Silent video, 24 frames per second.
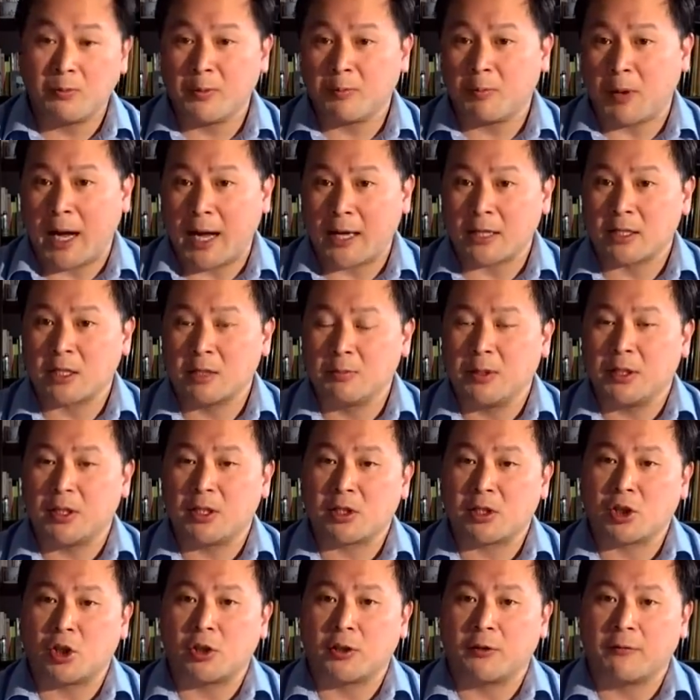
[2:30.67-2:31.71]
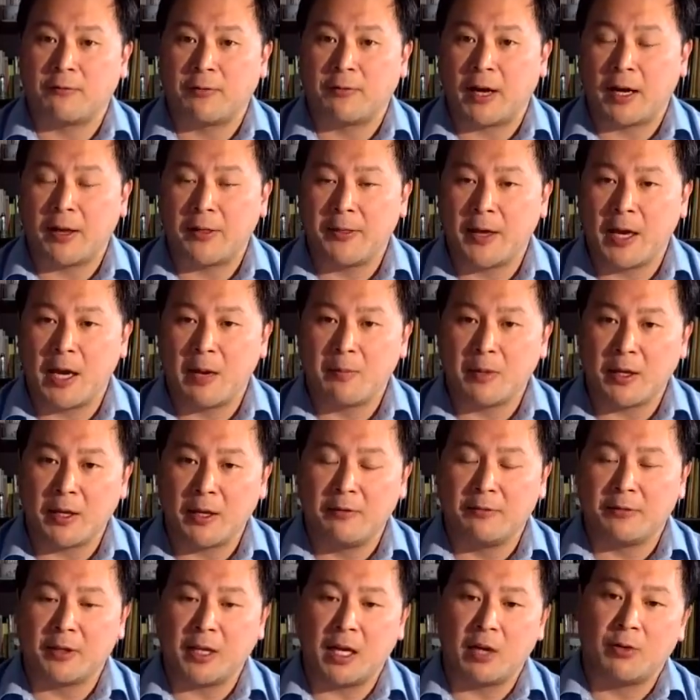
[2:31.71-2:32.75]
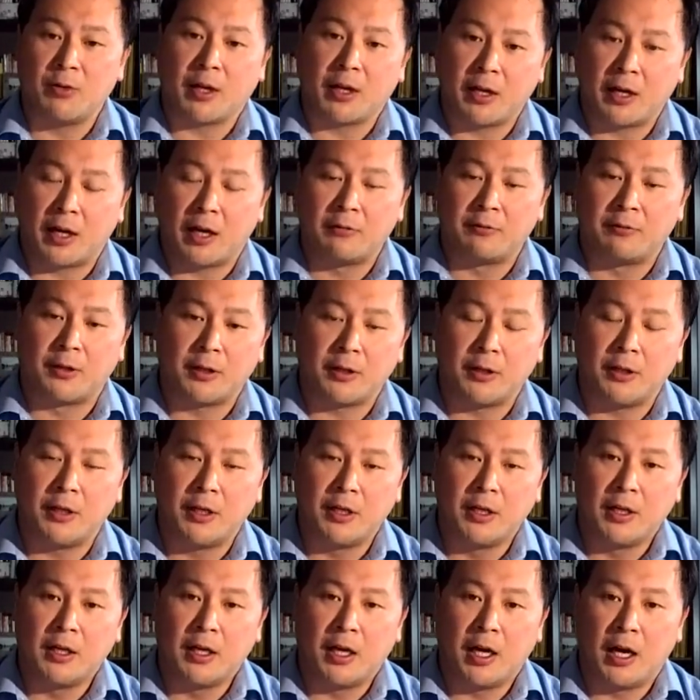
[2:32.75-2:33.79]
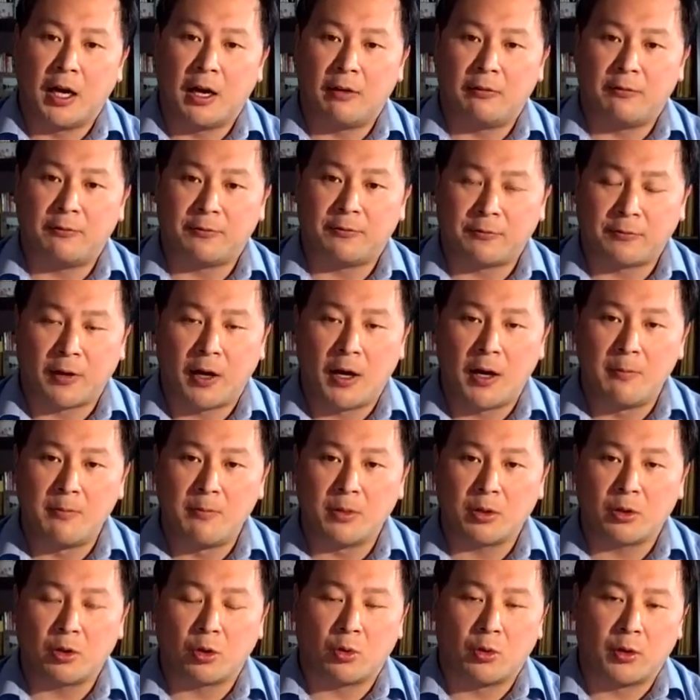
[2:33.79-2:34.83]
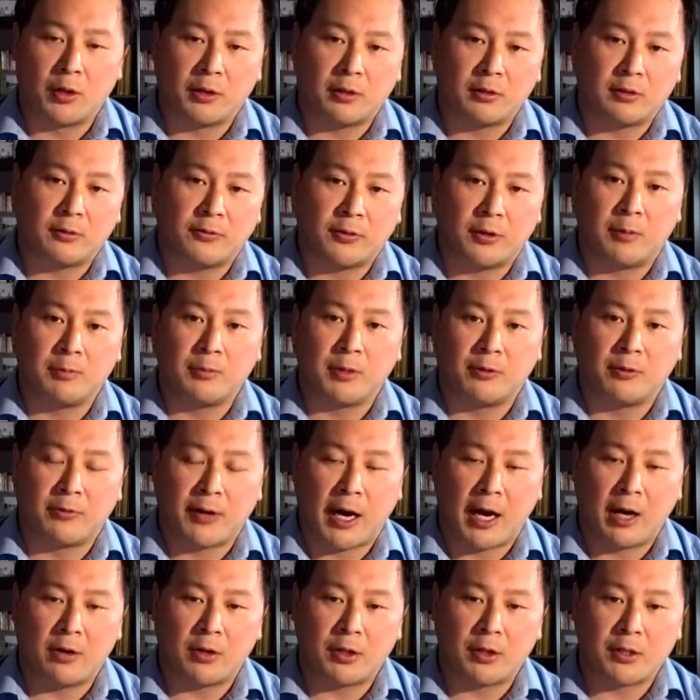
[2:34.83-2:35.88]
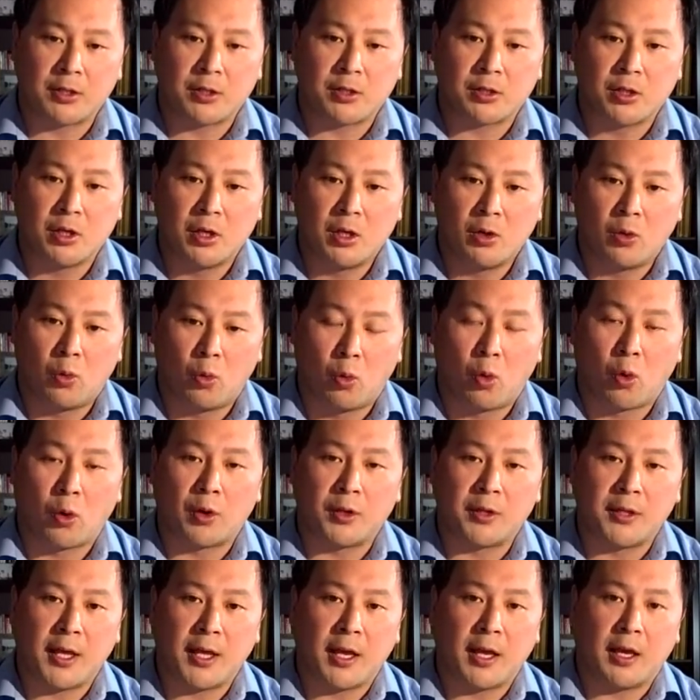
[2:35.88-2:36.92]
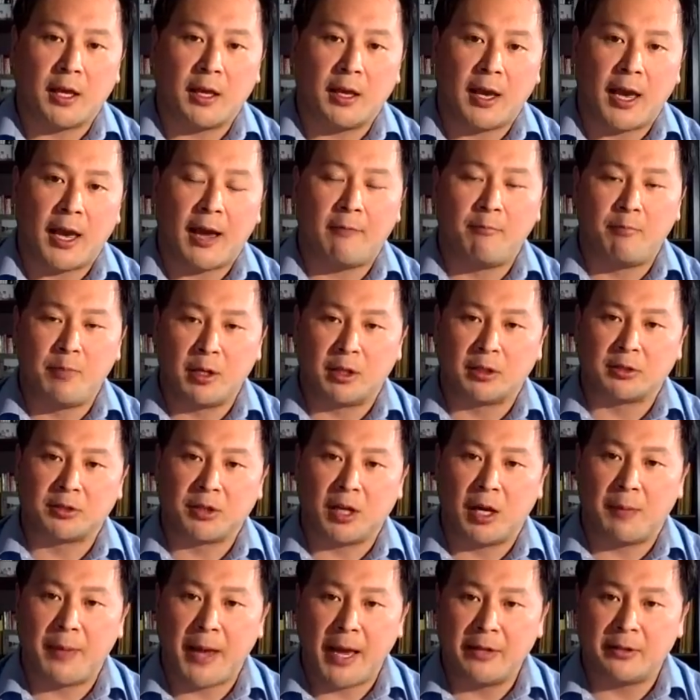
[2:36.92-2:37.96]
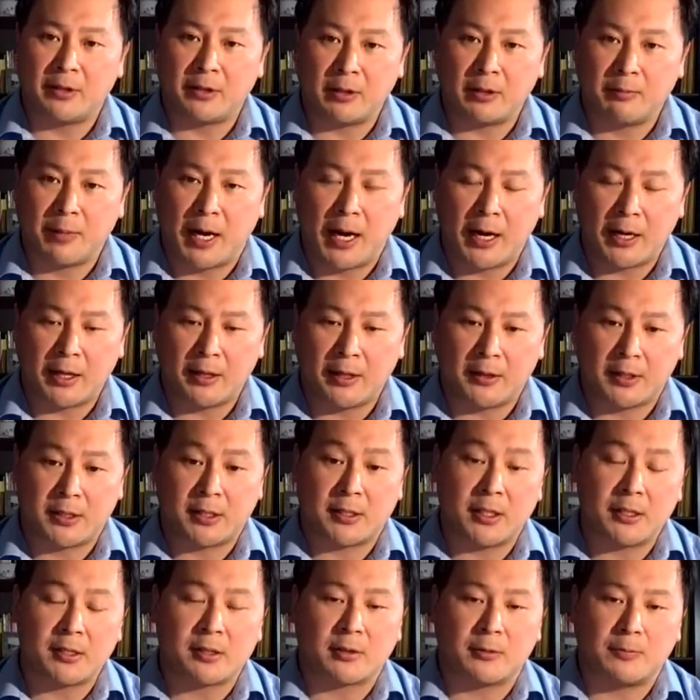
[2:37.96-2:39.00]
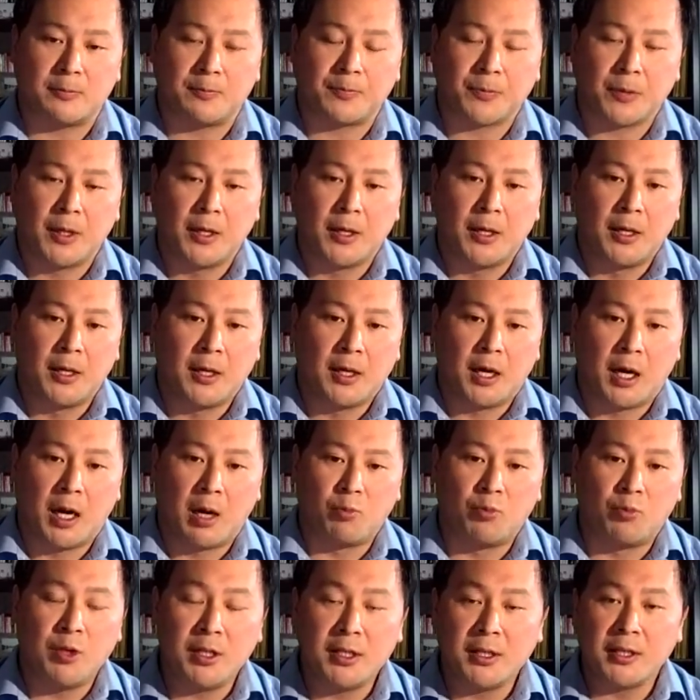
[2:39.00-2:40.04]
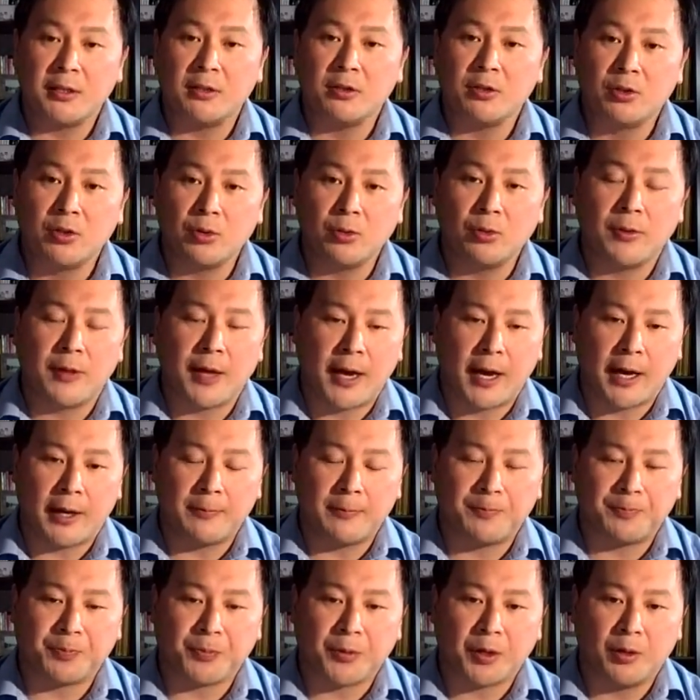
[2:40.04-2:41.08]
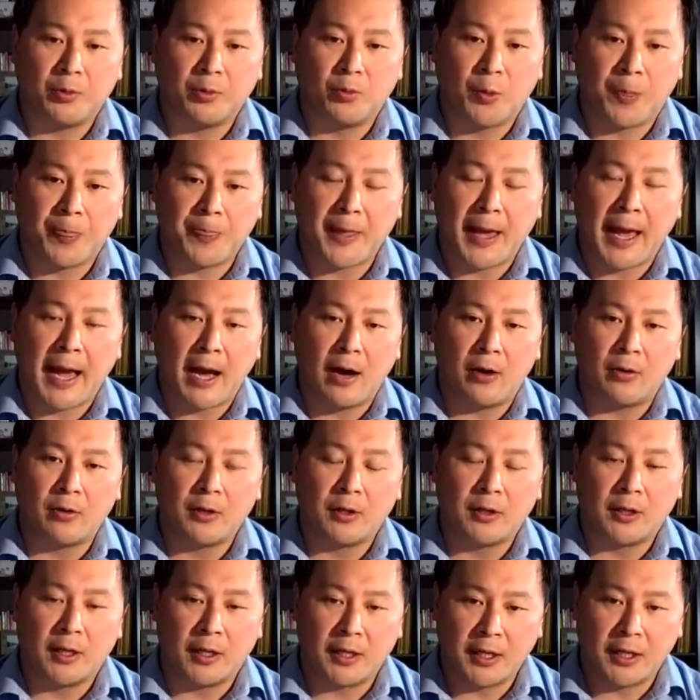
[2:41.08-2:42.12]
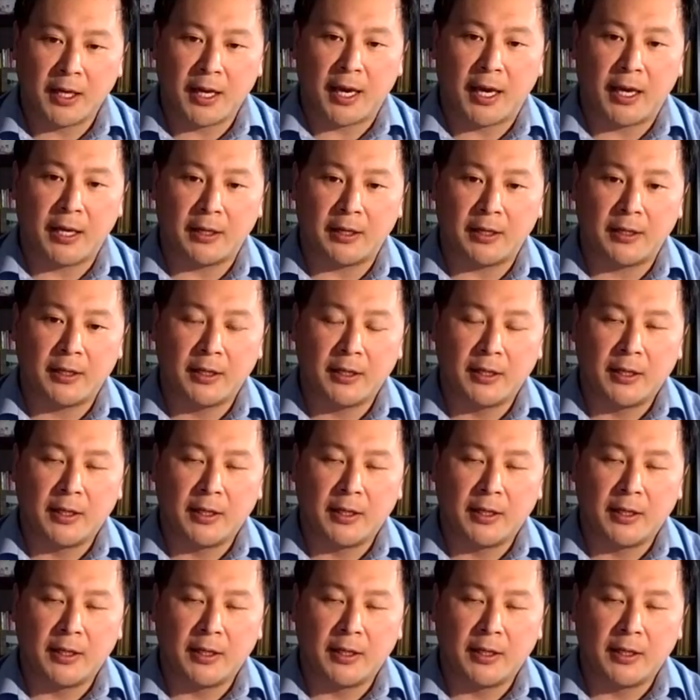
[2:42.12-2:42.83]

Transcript: possibly certify them if they're recovered from the virus, or they have built up antibody in their system. We can do that without, again,